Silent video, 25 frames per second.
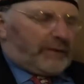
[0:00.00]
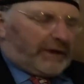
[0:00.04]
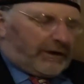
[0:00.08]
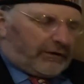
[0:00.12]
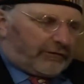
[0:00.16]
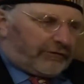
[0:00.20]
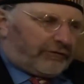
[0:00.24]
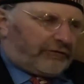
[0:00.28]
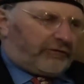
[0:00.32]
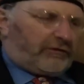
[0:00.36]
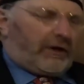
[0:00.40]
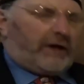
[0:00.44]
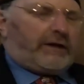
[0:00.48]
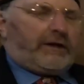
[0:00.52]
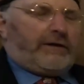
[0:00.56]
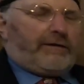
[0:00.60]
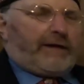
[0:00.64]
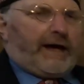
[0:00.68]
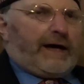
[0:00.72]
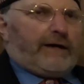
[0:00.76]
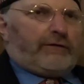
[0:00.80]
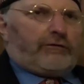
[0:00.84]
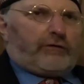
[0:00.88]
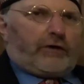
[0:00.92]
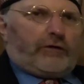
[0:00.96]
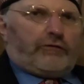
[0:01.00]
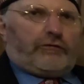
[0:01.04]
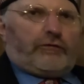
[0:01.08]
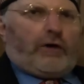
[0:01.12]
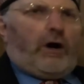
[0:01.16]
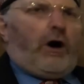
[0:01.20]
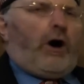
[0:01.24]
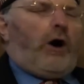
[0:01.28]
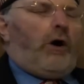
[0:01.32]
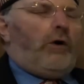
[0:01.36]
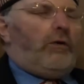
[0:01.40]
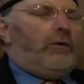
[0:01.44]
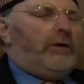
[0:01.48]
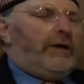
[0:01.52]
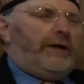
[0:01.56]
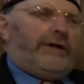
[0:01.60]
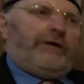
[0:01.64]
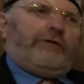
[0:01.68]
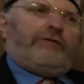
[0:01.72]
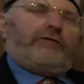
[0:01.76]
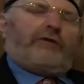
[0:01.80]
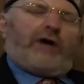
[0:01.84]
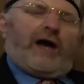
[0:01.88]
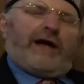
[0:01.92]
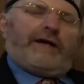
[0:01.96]
We can study that as a whole and
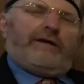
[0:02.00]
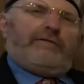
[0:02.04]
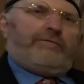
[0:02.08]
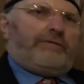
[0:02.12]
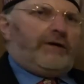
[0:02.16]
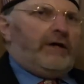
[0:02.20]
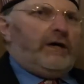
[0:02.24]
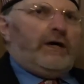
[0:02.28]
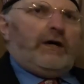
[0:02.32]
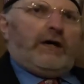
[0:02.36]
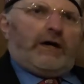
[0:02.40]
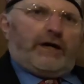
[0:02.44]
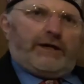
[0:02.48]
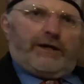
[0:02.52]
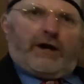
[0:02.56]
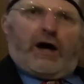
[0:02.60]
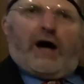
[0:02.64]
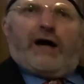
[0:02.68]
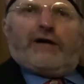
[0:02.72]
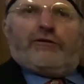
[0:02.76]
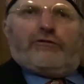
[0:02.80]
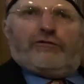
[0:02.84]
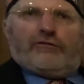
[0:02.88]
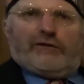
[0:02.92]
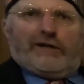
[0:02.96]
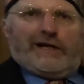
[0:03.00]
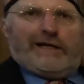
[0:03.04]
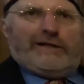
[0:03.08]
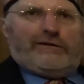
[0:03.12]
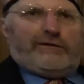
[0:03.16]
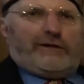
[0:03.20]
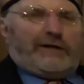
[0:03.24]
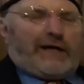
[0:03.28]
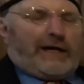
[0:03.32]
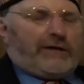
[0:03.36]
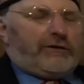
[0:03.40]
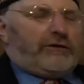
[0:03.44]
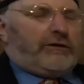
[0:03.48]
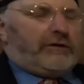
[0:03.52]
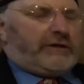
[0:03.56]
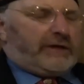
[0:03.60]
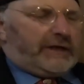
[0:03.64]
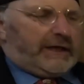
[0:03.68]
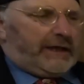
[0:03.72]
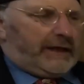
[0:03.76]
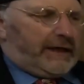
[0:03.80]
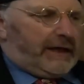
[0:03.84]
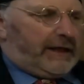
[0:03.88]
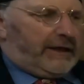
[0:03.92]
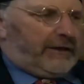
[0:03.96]
as kind of an isolated
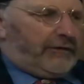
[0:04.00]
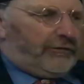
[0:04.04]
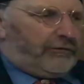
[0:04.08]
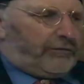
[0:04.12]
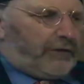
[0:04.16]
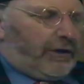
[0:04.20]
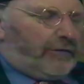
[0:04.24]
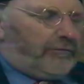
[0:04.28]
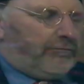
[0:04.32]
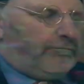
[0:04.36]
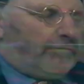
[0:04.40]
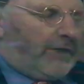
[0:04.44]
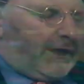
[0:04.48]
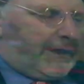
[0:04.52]
entity in its own